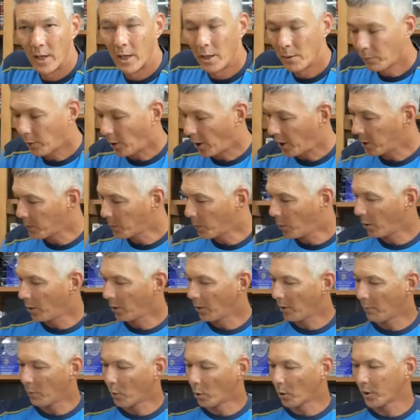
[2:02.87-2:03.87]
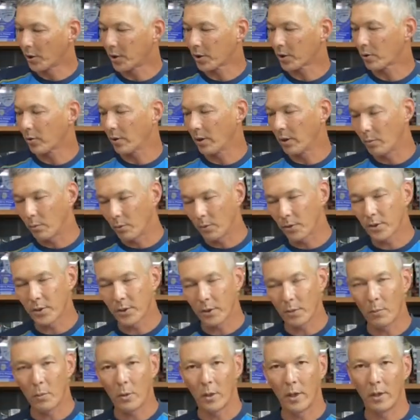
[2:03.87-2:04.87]
Price point on the more discreet was
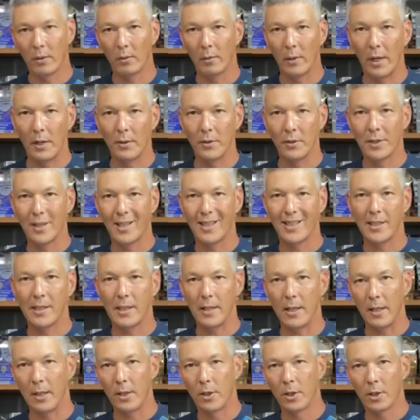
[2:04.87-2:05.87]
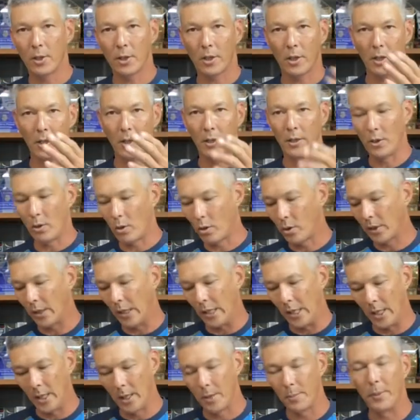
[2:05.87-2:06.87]
somewhere around 60-ish and on
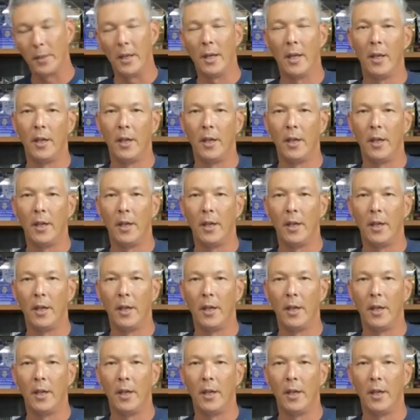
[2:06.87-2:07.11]
up.